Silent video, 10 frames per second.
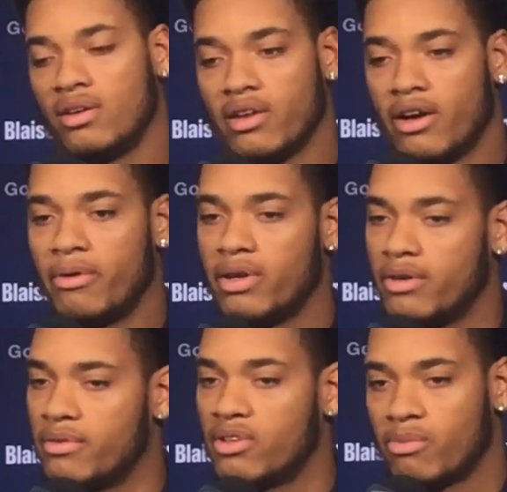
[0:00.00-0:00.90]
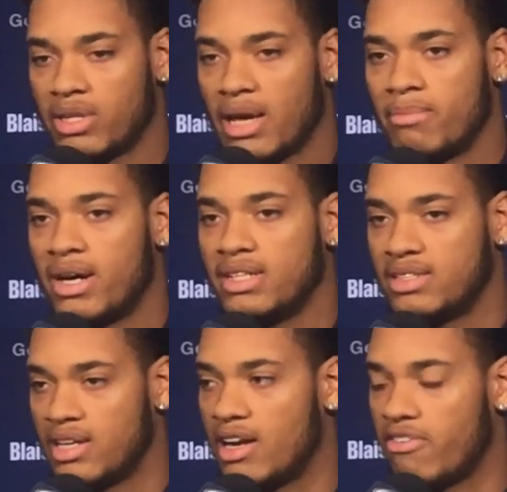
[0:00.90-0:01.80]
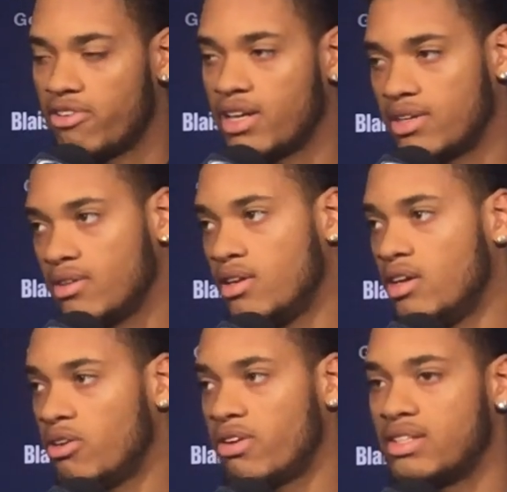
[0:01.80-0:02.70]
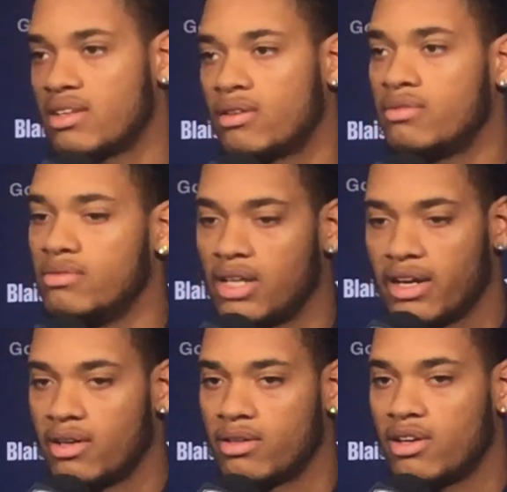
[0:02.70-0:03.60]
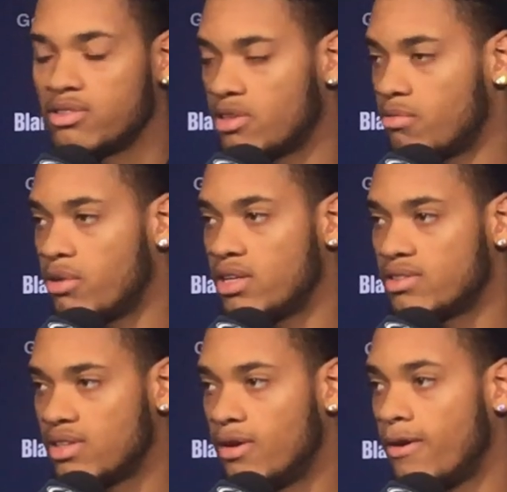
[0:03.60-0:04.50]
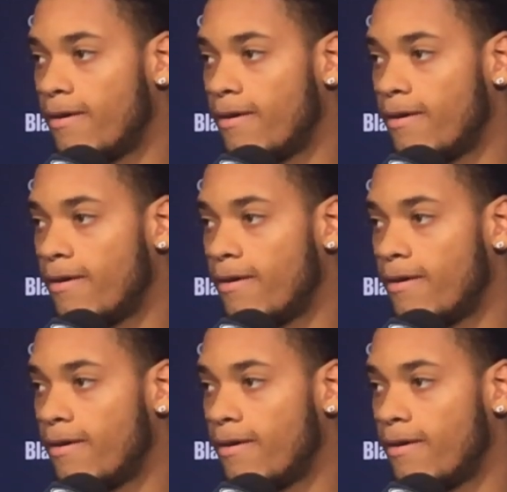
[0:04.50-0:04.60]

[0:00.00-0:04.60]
You know, and with that mindset, I feel like creates a, culture of winning. So.